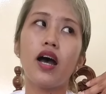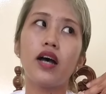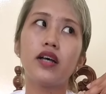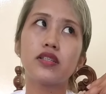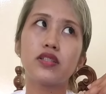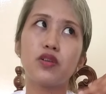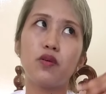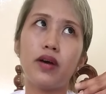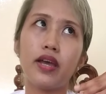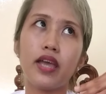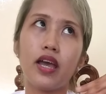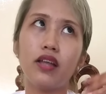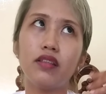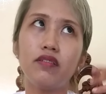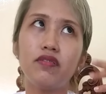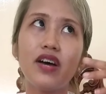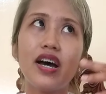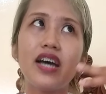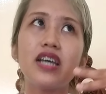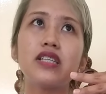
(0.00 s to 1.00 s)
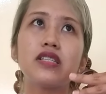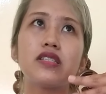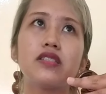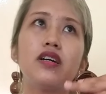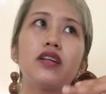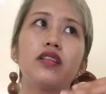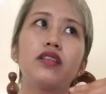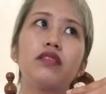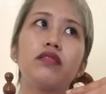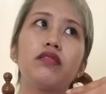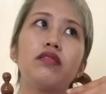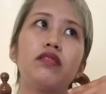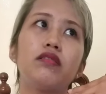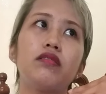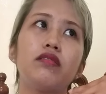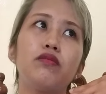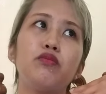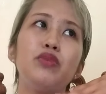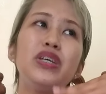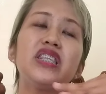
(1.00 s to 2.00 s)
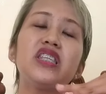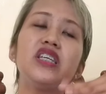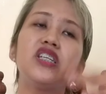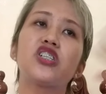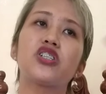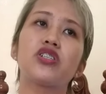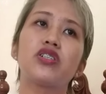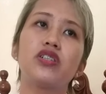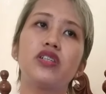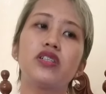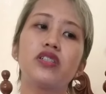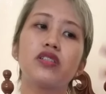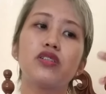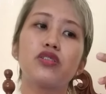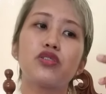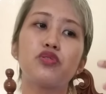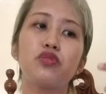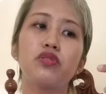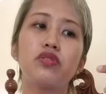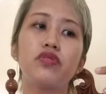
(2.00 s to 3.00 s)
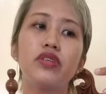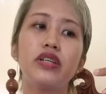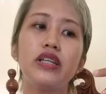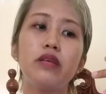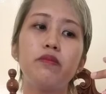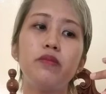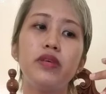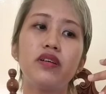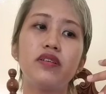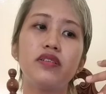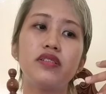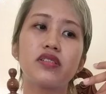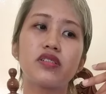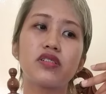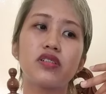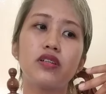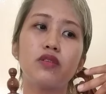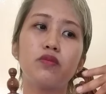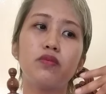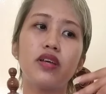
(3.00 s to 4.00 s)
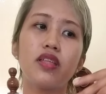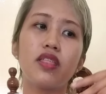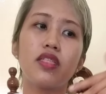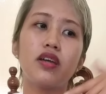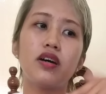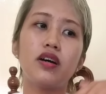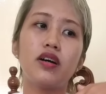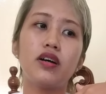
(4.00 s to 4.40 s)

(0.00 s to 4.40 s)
So I advise that we teachers should really be concerned with